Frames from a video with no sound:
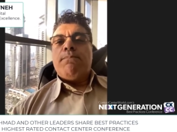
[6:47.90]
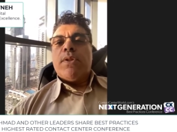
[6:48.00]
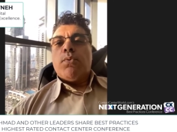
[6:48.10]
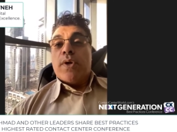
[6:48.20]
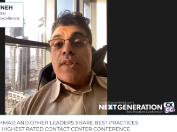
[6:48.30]

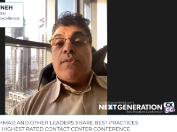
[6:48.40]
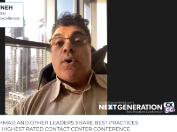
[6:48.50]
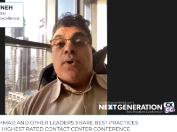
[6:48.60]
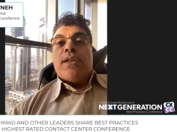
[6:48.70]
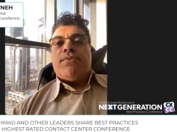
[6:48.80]
with
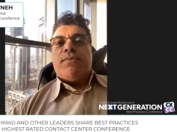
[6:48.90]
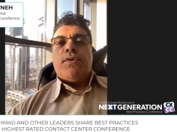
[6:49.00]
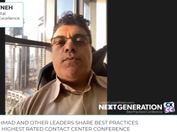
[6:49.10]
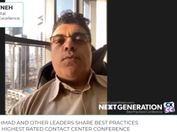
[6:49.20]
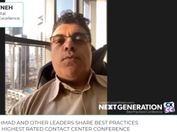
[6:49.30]
only
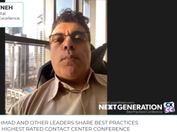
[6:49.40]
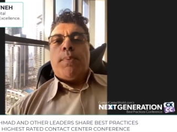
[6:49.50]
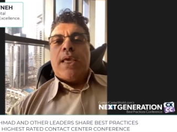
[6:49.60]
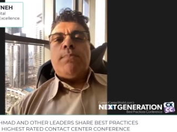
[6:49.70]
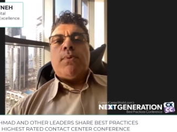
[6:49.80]
54
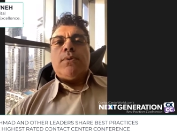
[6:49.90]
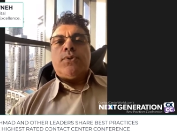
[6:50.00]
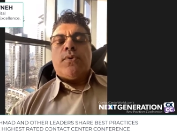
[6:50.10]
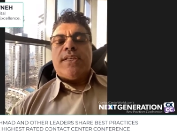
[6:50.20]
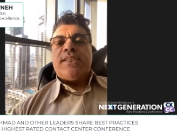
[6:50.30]
people.
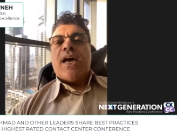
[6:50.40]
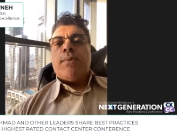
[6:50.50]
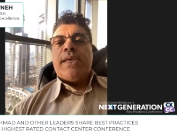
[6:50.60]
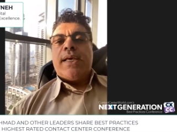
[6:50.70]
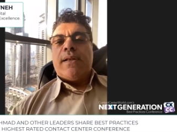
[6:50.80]
So there's got to
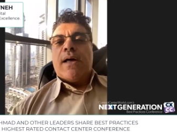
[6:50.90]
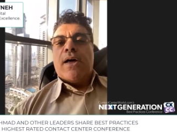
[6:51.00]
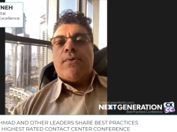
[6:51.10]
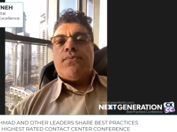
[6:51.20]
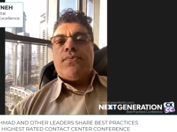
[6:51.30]
be a lot
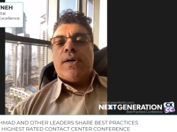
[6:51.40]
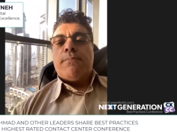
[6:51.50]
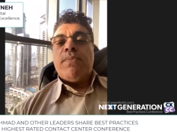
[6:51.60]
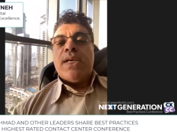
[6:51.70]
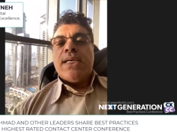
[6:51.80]
of,
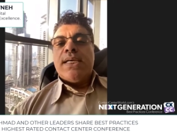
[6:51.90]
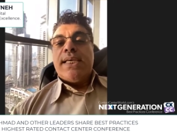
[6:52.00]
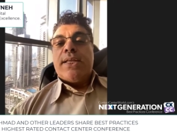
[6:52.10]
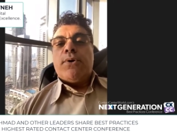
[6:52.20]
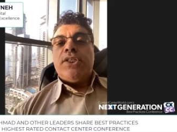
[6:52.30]

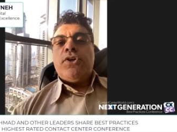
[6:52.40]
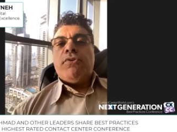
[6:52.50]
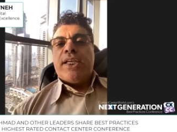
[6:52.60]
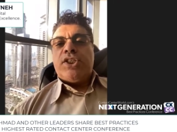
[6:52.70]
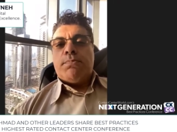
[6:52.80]

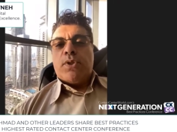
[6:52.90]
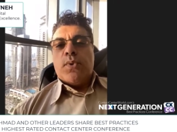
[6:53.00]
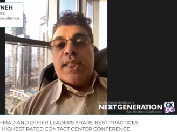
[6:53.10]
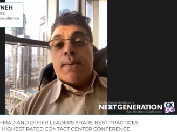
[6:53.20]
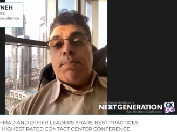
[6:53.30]
integration
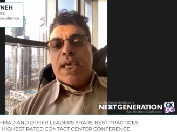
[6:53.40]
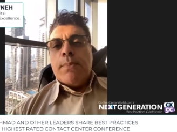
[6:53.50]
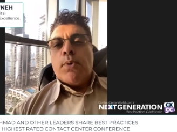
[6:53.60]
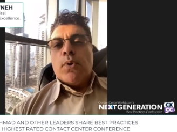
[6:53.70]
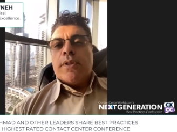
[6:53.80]
between the
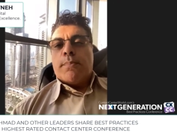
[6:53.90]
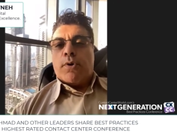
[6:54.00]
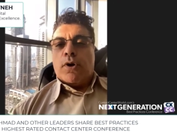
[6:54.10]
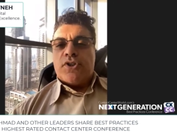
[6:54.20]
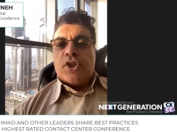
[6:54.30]
people, the
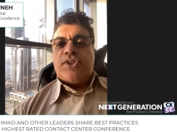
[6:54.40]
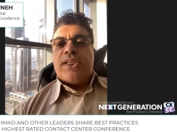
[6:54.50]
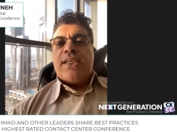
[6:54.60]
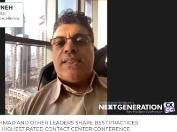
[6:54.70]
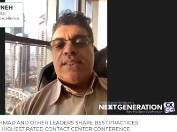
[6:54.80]

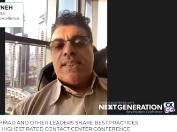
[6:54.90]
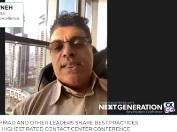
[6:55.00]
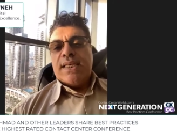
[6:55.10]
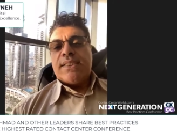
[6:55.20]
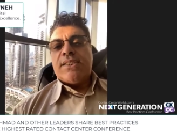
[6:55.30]
processes,
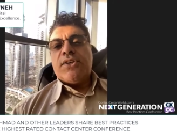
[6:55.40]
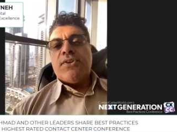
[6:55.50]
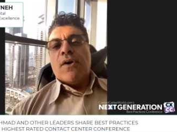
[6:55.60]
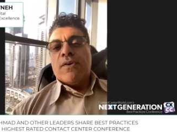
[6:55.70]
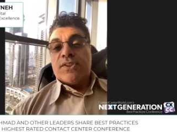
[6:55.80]
the
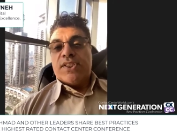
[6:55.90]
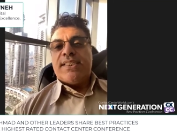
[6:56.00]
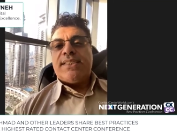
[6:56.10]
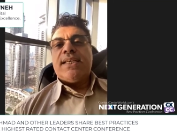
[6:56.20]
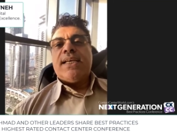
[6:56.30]

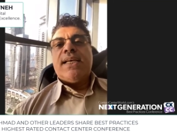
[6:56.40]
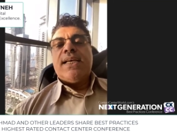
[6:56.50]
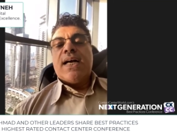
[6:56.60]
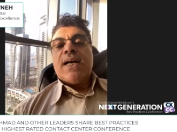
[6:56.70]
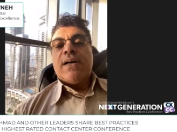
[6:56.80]
technologies,
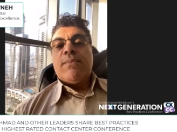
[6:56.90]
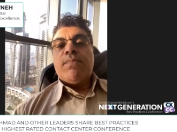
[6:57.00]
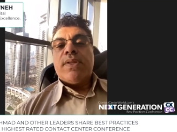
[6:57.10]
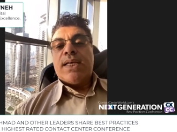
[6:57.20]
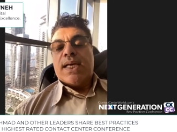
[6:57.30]

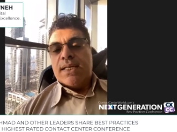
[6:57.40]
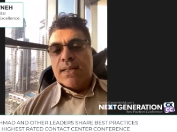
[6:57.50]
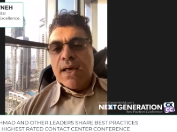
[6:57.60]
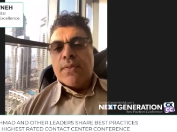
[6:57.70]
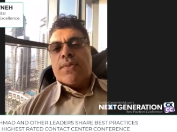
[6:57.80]
and
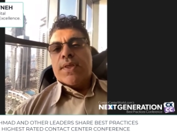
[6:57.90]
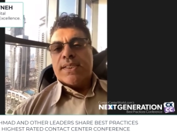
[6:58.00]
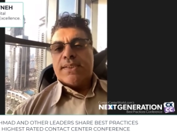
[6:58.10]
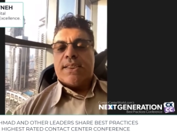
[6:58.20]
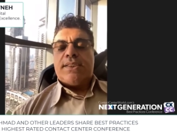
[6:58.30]
other
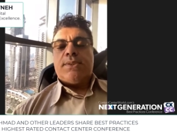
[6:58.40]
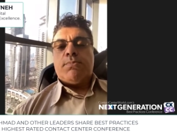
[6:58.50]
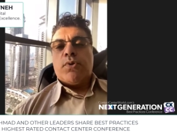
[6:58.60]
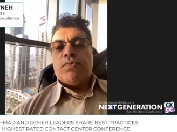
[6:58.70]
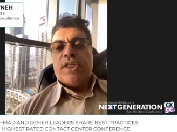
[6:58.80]
things such as
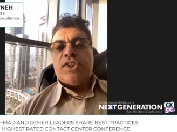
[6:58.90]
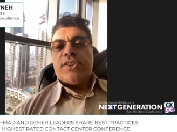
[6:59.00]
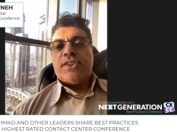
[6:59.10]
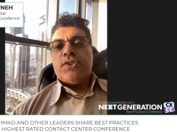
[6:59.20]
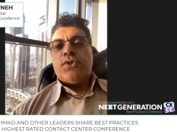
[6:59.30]

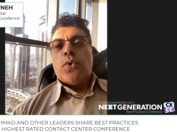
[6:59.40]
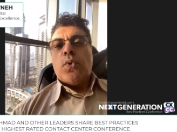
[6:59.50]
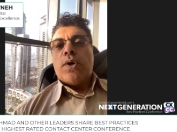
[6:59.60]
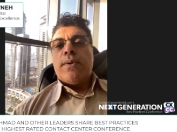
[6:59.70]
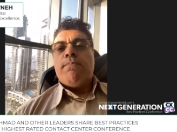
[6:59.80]
motivations and
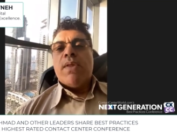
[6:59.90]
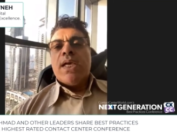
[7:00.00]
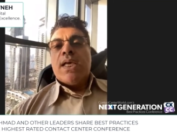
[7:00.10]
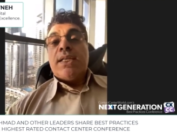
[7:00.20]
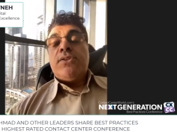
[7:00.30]
so on.
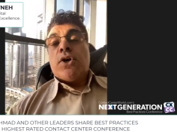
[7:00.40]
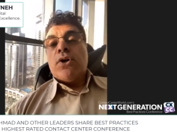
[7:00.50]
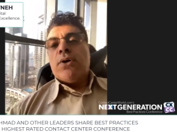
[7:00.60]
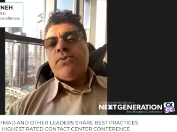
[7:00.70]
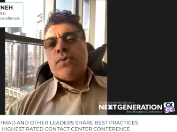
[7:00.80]
In
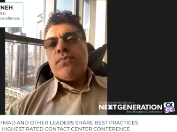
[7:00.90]
terms of